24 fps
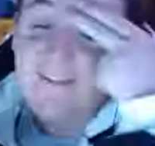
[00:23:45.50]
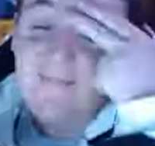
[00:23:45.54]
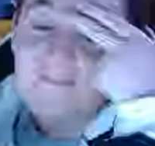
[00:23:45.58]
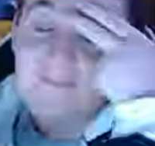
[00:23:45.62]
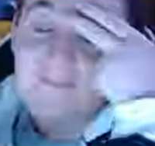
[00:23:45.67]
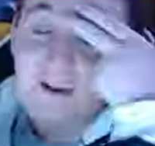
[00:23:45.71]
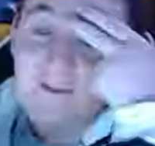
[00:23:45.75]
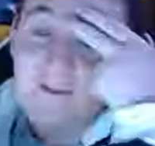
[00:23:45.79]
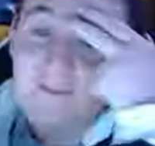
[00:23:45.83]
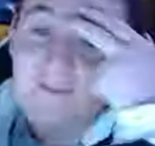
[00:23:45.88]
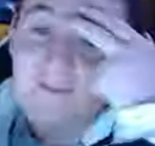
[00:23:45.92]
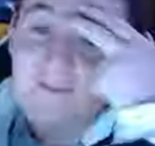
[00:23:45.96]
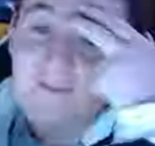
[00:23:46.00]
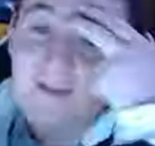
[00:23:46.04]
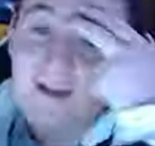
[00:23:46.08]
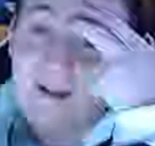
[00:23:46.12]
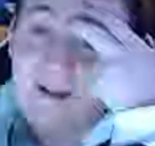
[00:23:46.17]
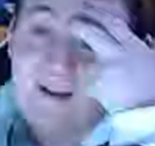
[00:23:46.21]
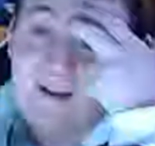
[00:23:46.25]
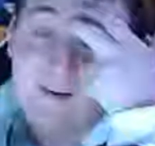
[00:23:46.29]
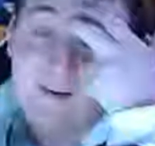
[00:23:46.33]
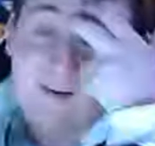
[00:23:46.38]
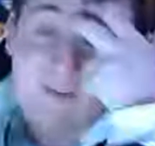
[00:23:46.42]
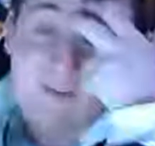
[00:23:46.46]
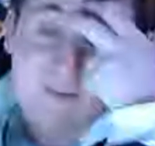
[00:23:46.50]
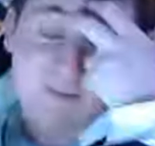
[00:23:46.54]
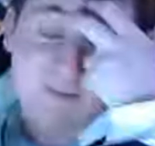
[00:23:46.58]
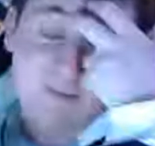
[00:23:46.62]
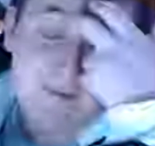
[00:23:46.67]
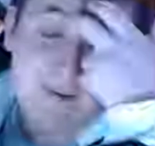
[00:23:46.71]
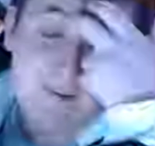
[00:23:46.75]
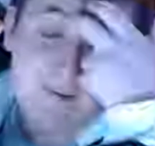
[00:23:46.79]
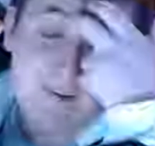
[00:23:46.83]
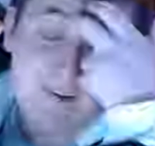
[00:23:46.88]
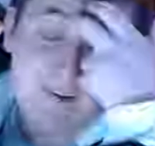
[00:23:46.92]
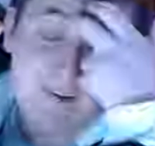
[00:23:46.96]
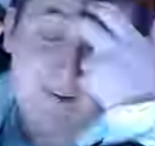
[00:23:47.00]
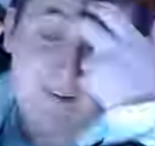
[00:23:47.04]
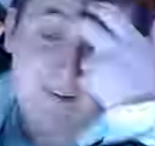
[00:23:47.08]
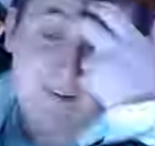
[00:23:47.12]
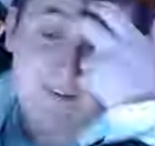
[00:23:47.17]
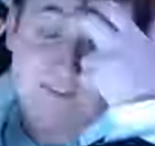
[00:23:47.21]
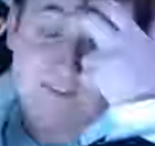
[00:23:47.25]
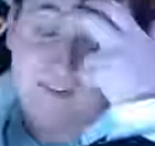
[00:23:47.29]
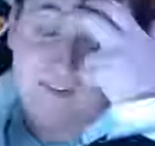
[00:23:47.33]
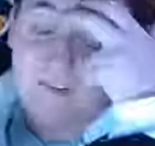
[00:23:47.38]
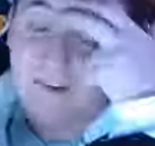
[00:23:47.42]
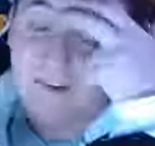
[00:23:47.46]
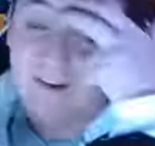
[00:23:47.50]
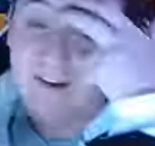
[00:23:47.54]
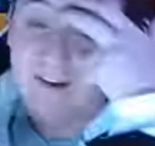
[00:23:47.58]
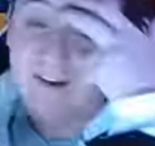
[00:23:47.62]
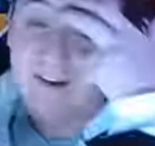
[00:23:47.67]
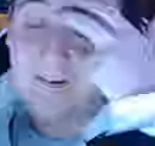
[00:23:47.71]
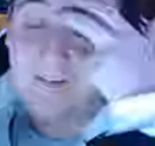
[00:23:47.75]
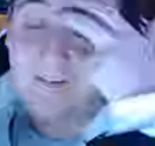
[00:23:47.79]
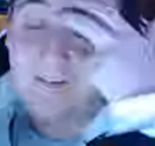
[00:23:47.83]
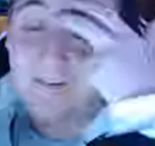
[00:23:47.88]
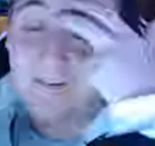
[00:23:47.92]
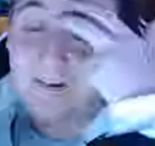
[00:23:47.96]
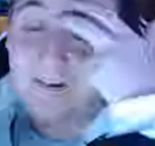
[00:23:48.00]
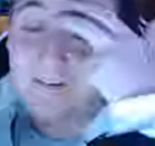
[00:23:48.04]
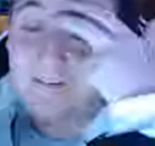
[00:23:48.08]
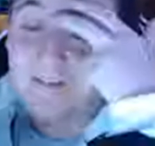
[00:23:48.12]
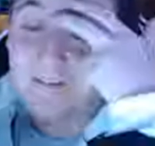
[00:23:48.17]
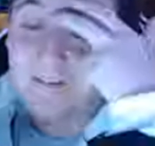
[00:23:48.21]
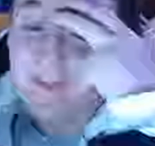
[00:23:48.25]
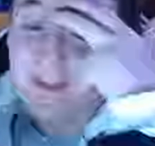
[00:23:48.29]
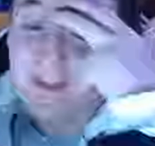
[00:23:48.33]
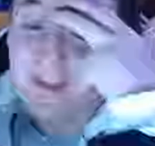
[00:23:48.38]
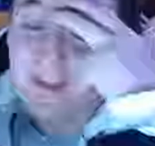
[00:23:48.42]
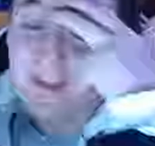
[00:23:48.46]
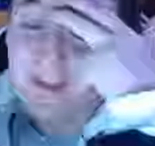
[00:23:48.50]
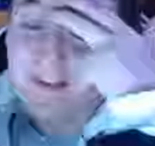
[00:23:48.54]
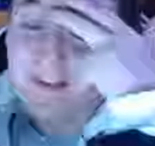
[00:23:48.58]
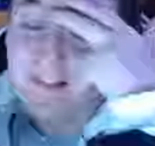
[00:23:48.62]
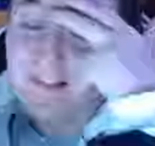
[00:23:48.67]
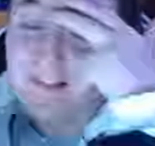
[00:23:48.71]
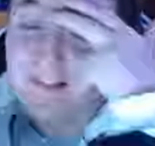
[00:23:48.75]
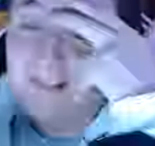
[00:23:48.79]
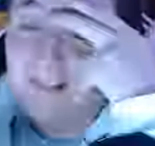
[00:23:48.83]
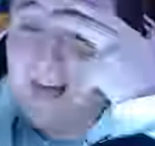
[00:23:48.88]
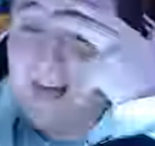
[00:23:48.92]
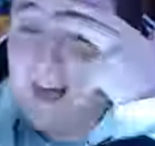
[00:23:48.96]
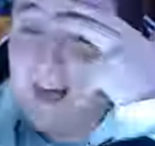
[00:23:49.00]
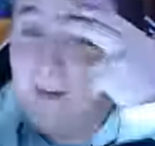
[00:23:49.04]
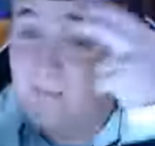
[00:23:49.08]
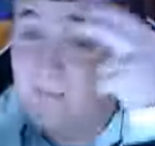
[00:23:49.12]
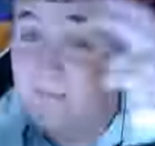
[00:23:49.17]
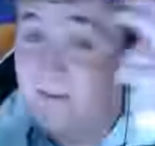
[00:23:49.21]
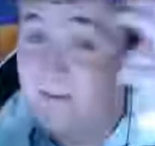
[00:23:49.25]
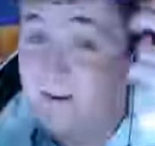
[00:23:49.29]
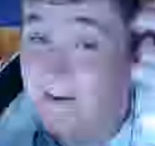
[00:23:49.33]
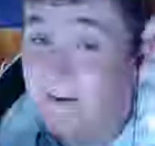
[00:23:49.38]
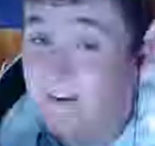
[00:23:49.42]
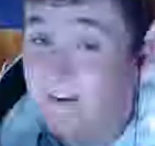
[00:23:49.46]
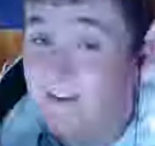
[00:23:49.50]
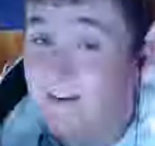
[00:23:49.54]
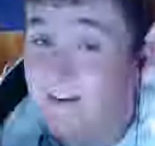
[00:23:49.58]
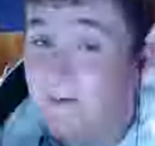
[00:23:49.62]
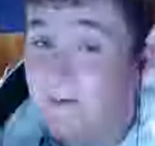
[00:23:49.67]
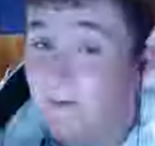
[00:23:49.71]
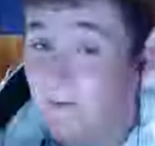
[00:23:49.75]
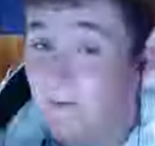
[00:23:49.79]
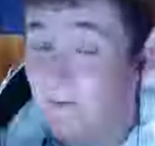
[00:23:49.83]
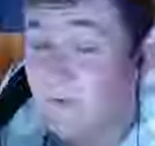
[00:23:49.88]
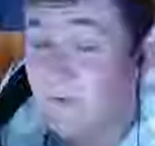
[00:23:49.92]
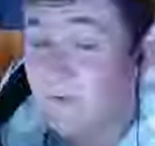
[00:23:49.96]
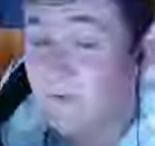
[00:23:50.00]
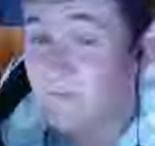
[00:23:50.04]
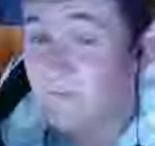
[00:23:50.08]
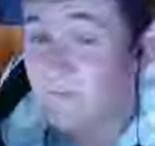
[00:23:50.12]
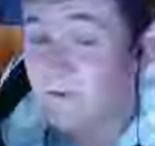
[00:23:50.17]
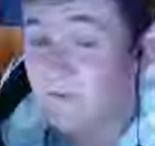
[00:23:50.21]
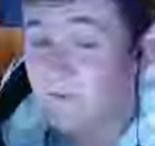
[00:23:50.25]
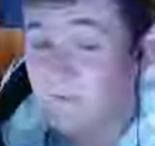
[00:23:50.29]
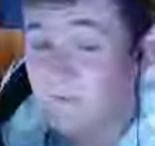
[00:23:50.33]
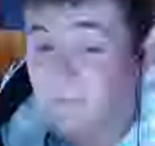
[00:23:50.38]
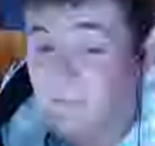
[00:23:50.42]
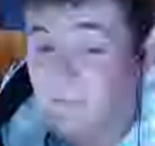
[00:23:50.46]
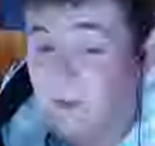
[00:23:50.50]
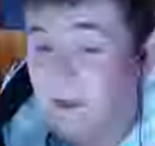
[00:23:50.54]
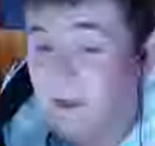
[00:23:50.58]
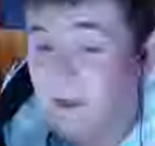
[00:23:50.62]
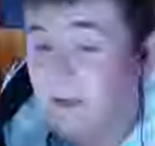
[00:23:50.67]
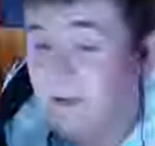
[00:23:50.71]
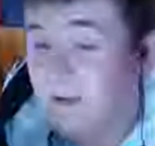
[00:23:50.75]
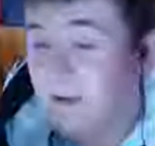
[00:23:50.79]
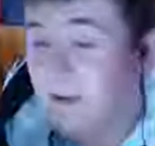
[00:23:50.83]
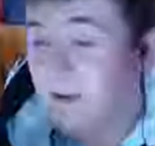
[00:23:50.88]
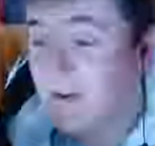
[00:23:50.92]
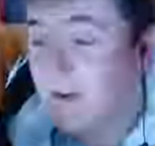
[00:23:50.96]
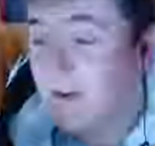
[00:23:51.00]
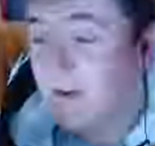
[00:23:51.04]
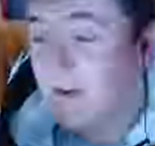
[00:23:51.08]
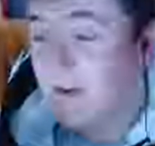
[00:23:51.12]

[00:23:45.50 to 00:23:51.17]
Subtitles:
My roommate, who was my partner for one of the labs we did, where we were supposed to make,